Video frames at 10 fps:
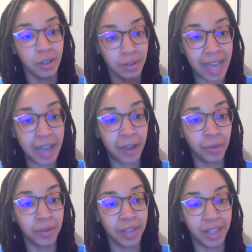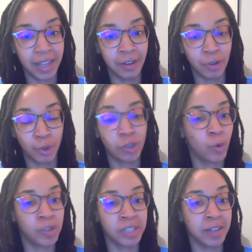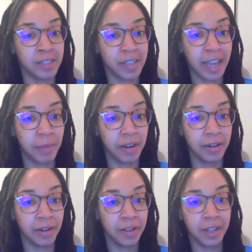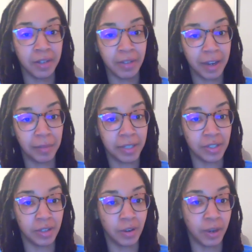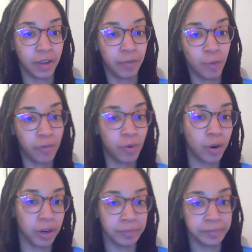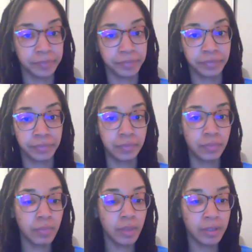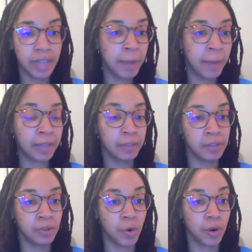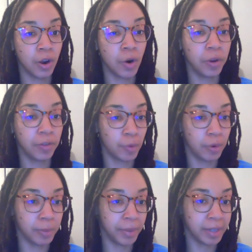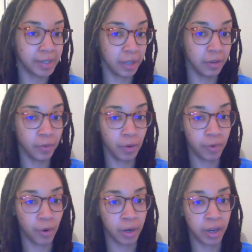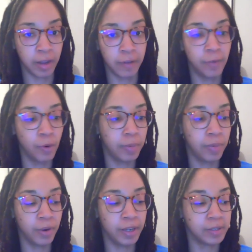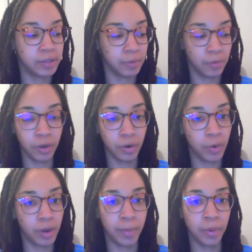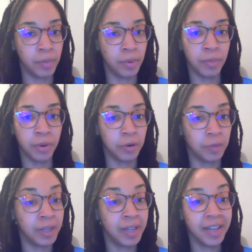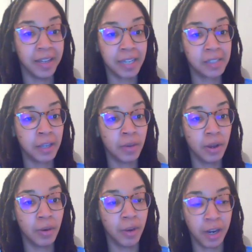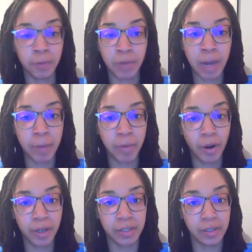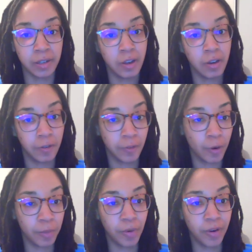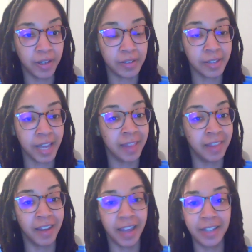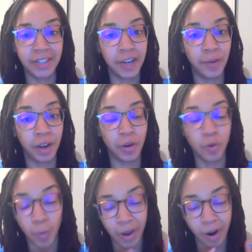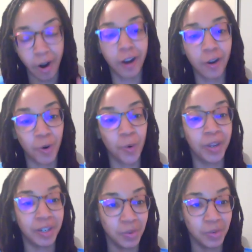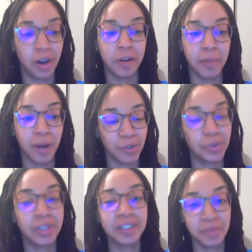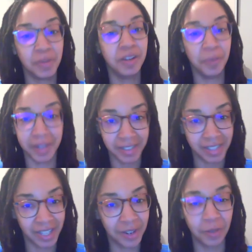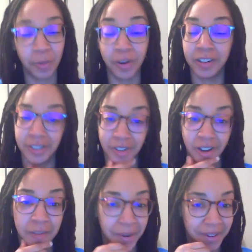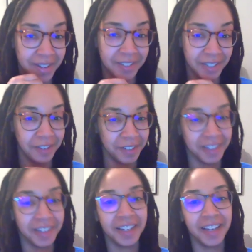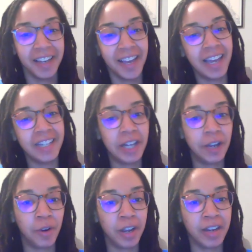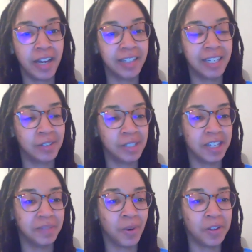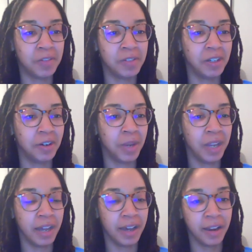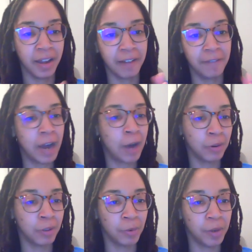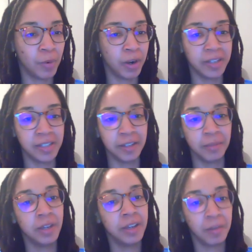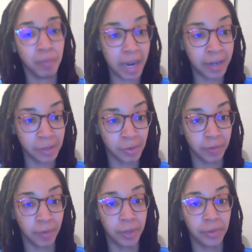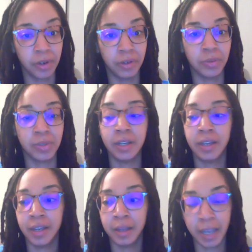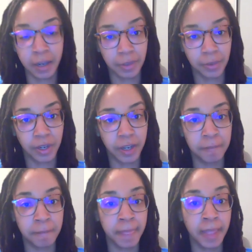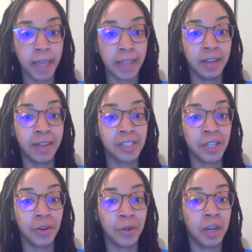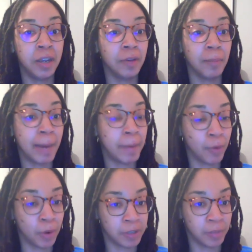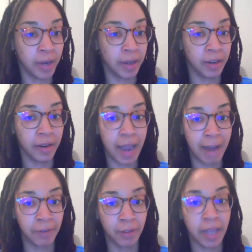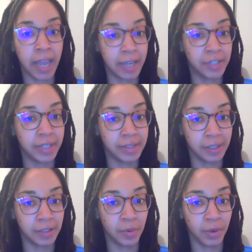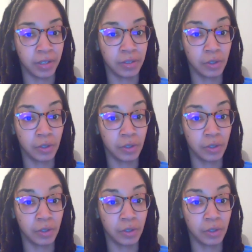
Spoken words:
down the end towards the end of this game here. Like I mentioned, okay, fourth quarter. Dame got the scoring going for the Bucks in the fourth quarter. He had 4 points real quick. Boom, boom, boom. Next thing you know, here comes Bobby Portis. 4 points. And then AJ Green, who we are going to talk about. Trust me when I tell you we're going to talk about AJ Green. AJ Green knocked down 6 points of his own. He got fouled on a 3-point attempt, made his 3 free throws, hit a 3. And then next thing you know, you get another Bobby Portis bucket after the AJ 6 points.